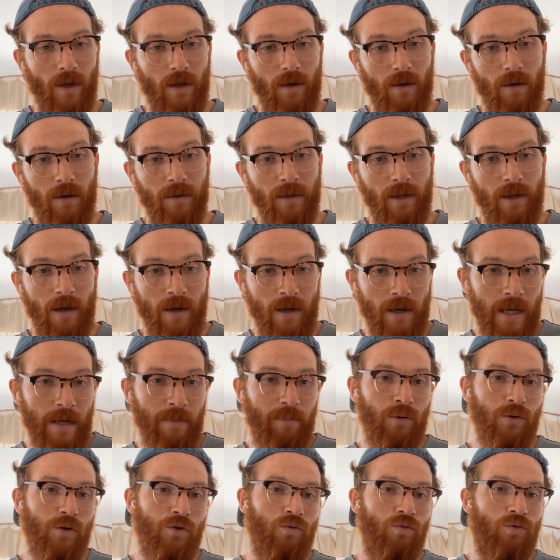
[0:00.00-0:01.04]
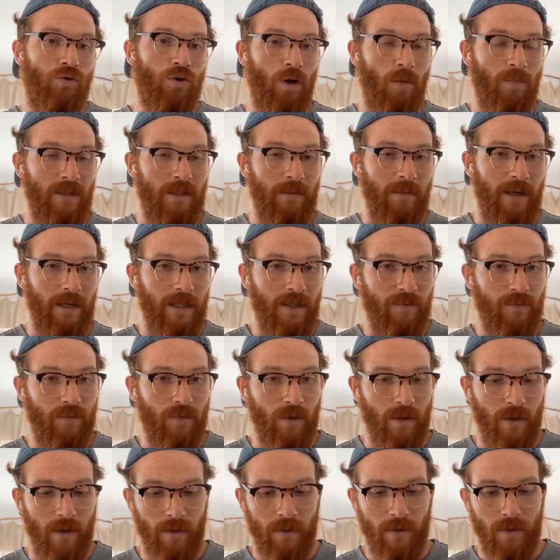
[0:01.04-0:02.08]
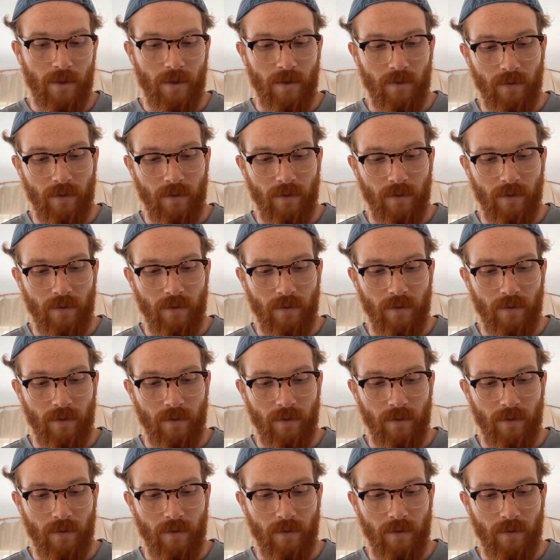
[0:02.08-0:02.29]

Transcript: that enables you to optimize for